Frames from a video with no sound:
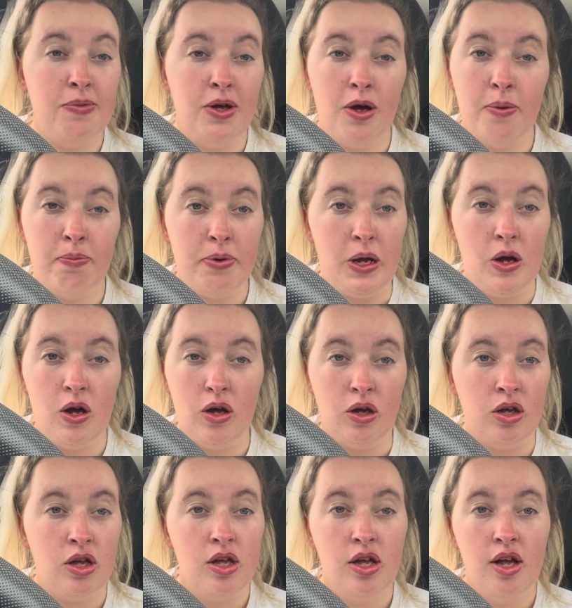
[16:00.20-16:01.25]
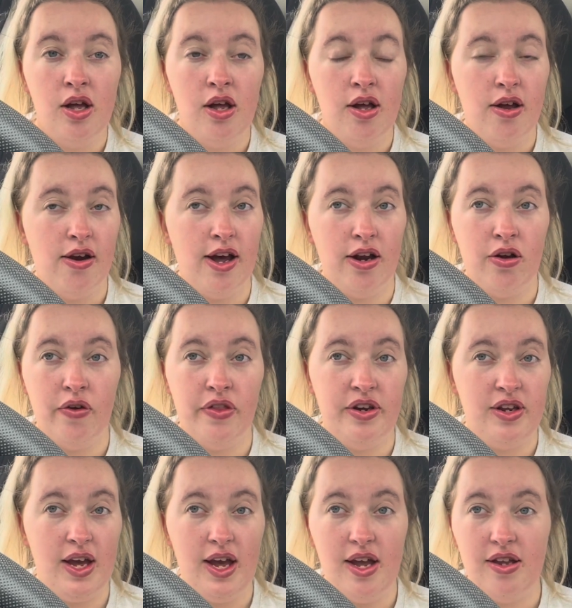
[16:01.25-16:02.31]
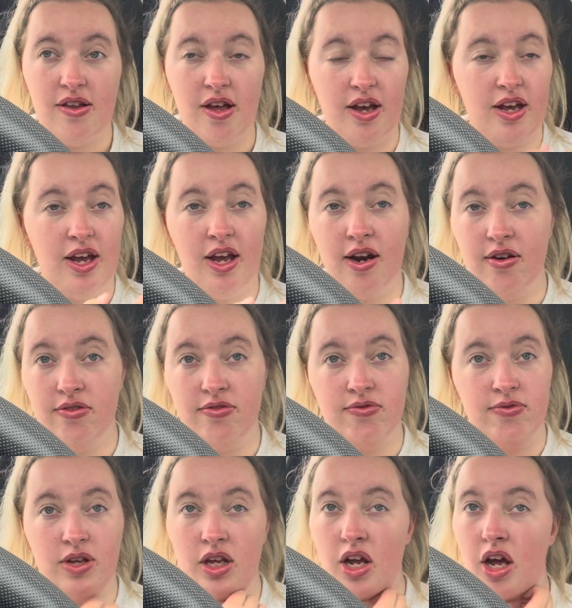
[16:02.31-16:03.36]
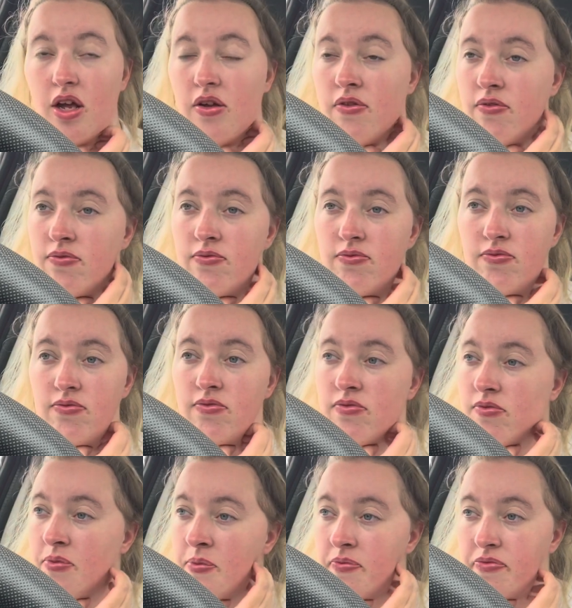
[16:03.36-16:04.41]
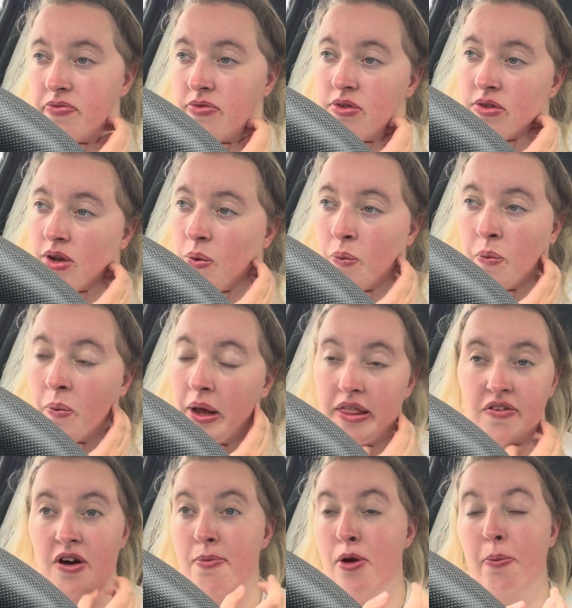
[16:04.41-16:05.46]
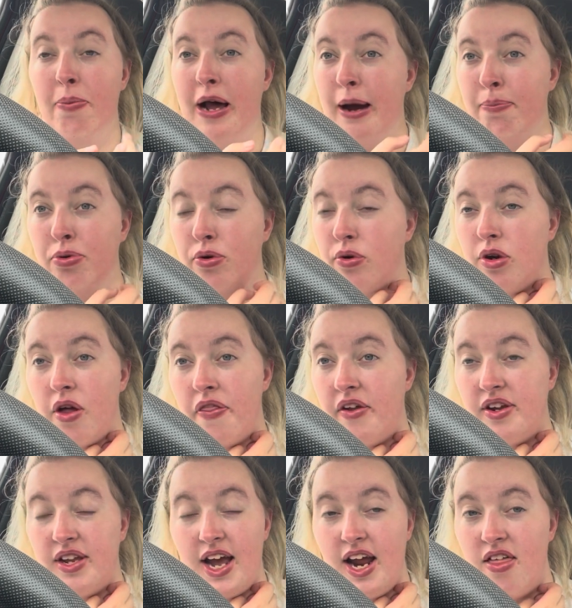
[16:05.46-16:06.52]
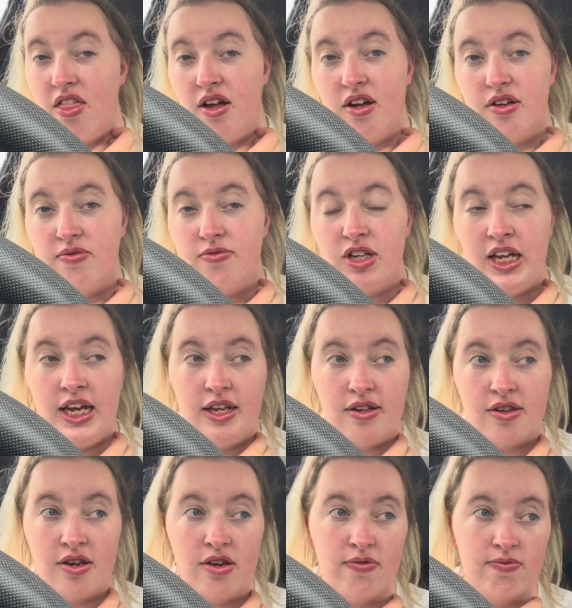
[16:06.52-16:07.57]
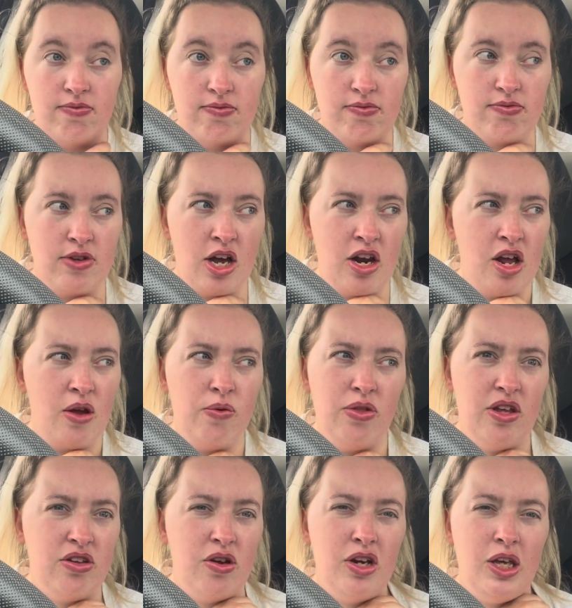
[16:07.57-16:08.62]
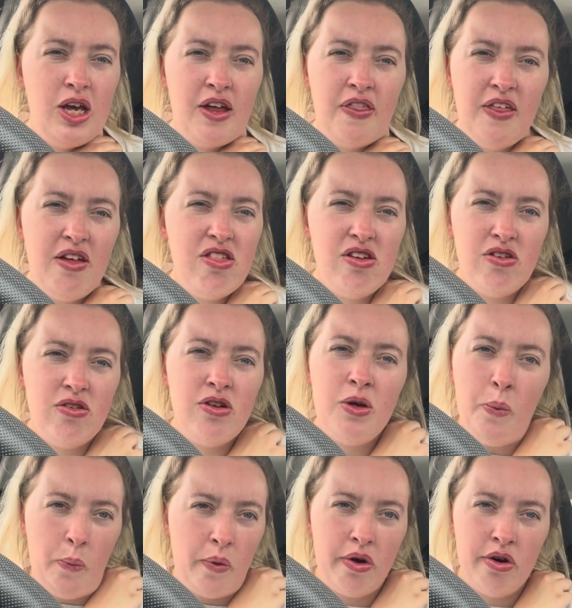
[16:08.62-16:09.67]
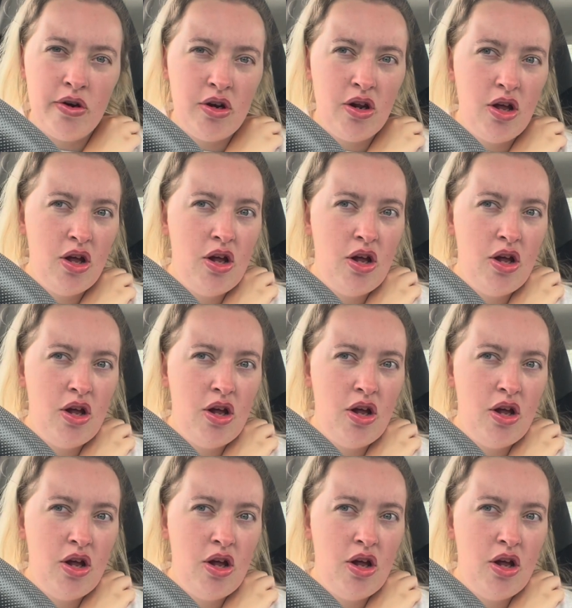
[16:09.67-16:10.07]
me on park, like on the days like in, you know, whether I'm at Blackpool on the day that it's an, I know there's only, I think there's only one